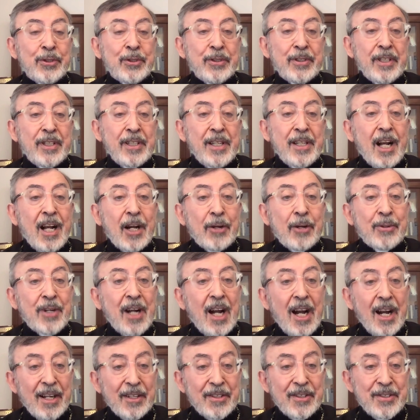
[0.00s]
in our
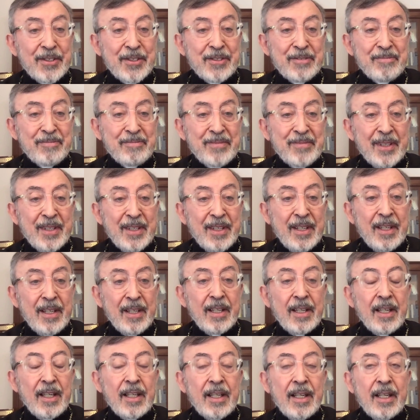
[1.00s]
hearts.
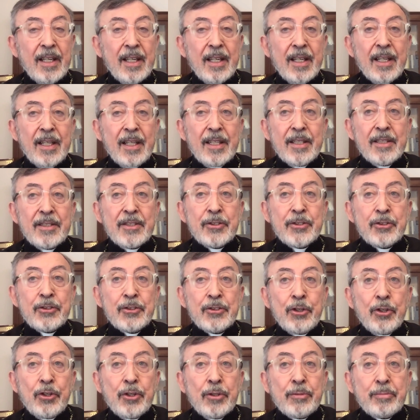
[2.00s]

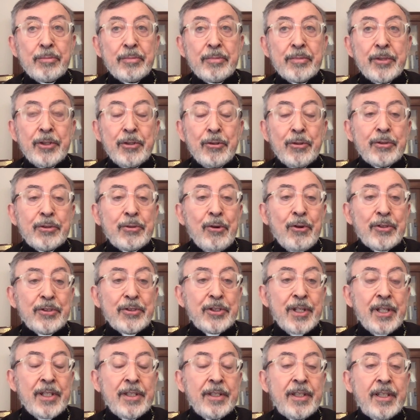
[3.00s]
So,
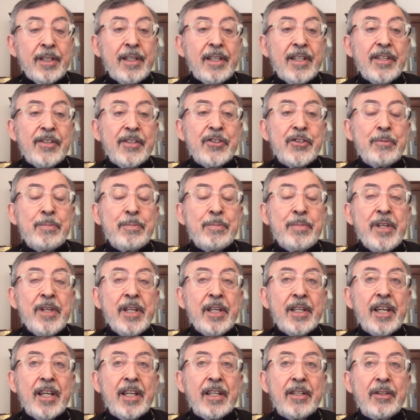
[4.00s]
generally
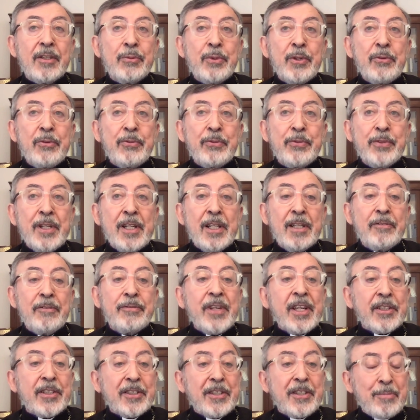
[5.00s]
speaking, we feel
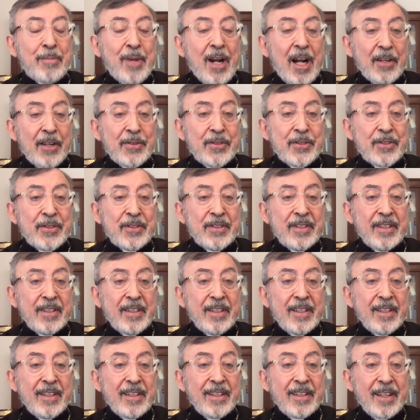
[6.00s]
victimized.
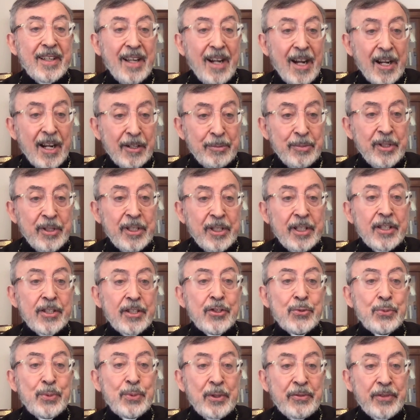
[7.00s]

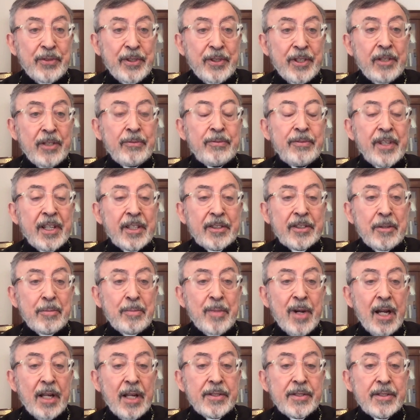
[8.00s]
Armenians, we feel
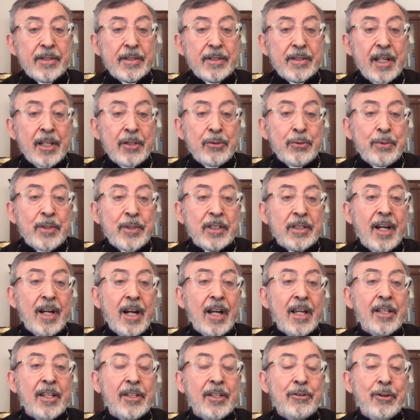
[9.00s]
victimized. And what
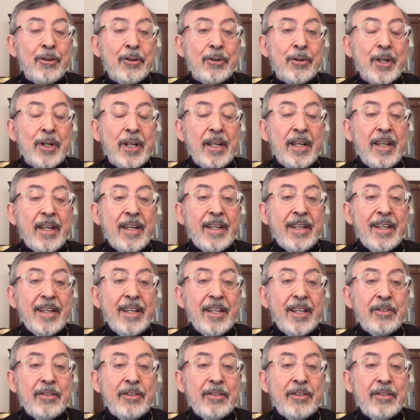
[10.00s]
I know in